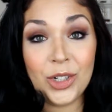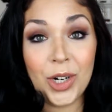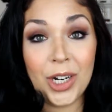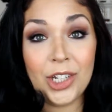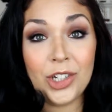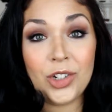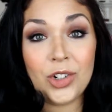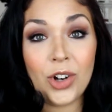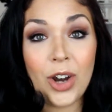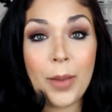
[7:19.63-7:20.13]
to her
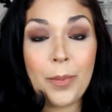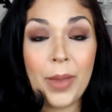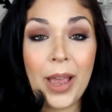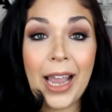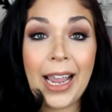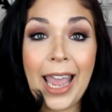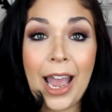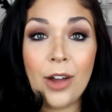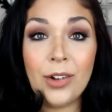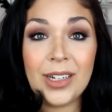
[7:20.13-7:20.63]
Instagram
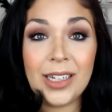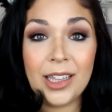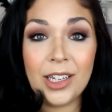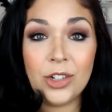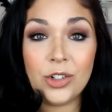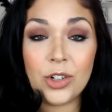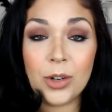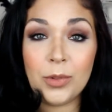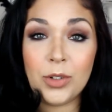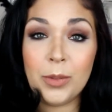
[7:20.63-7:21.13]
account in the
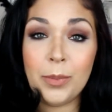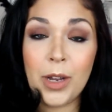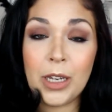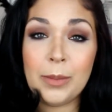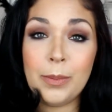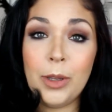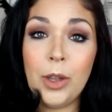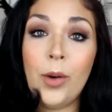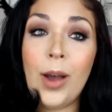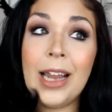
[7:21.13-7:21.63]
description
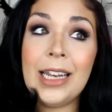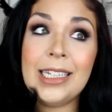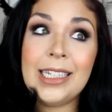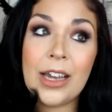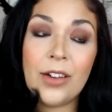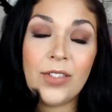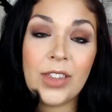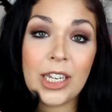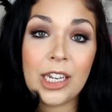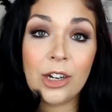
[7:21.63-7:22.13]
box below. I
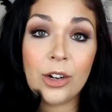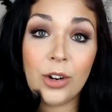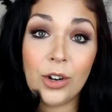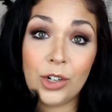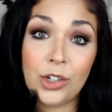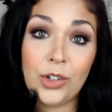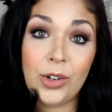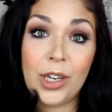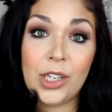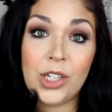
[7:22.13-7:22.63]
definitely
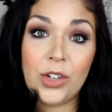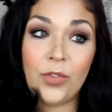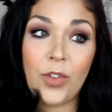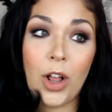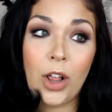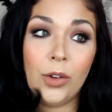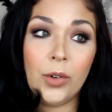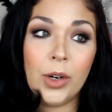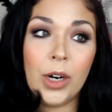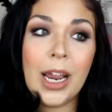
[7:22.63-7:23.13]
encourage you guys to
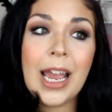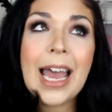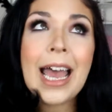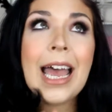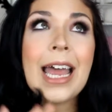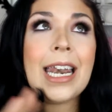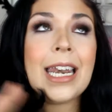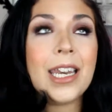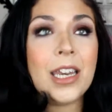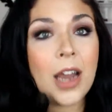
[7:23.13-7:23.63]
follow her,
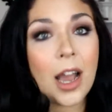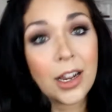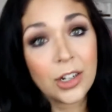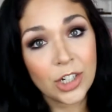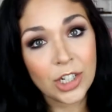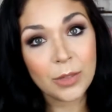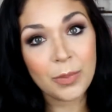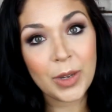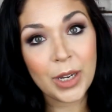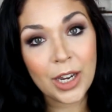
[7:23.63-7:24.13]

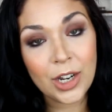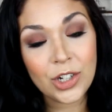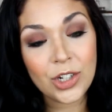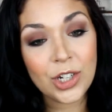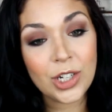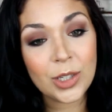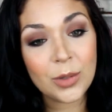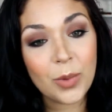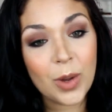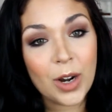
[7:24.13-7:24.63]
not just because
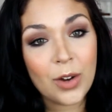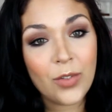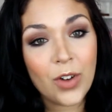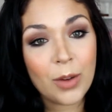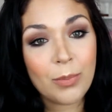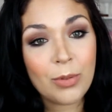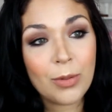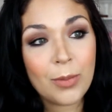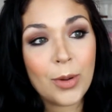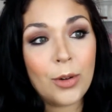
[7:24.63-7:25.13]
she's one of
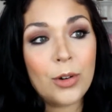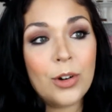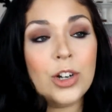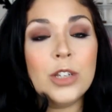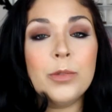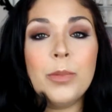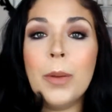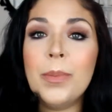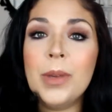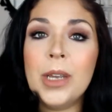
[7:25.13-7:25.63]
our
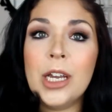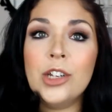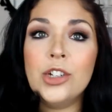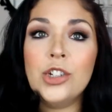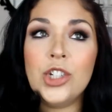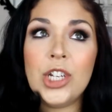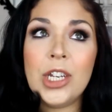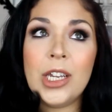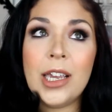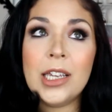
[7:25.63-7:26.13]
promoters, but
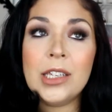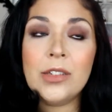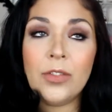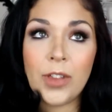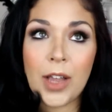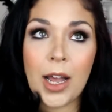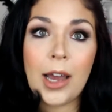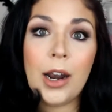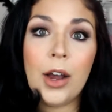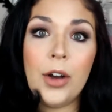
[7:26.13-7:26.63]
because she is
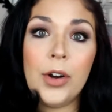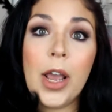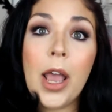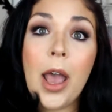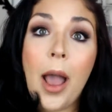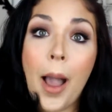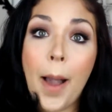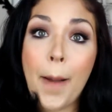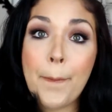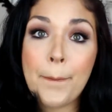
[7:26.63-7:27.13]
flat out
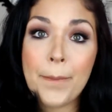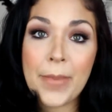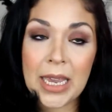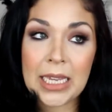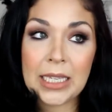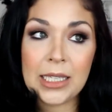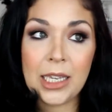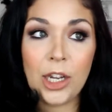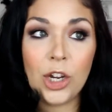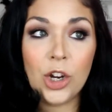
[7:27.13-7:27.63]

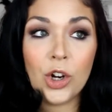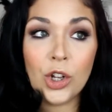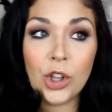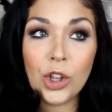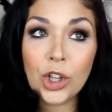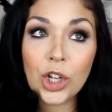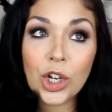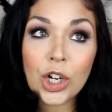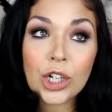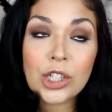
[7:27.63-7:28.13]
amazing. Her
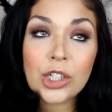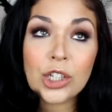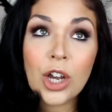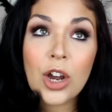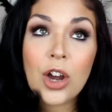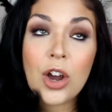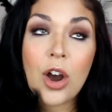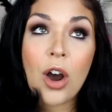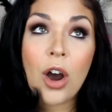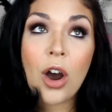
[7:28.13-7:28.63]
looks,
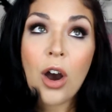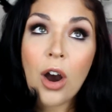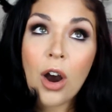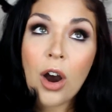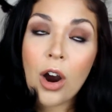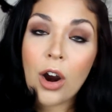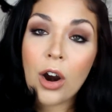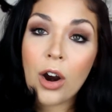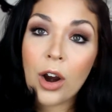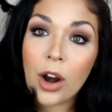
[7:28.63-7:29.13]

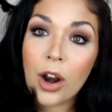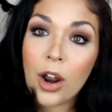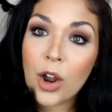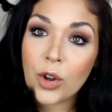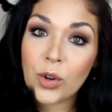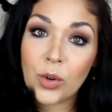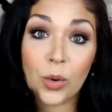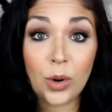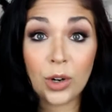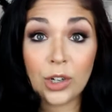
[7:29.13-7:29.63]
are
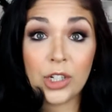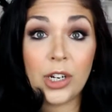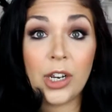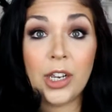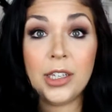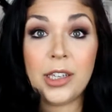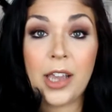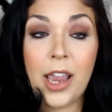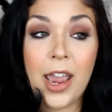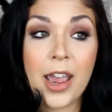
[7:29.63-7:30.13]

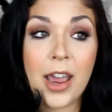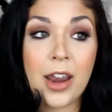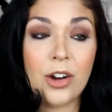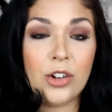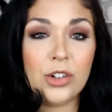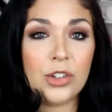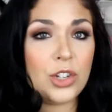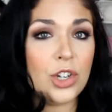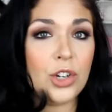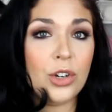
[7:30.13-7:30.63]
gorgeous and
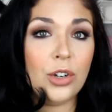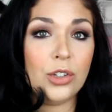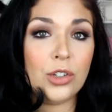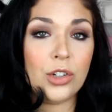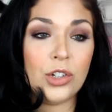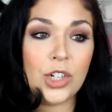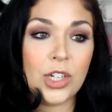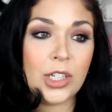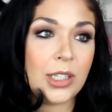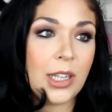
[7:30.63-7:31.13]
her skills
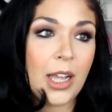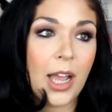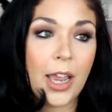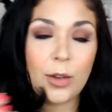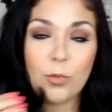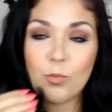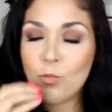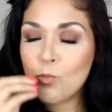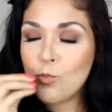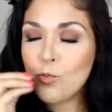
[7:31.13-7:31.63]
are just like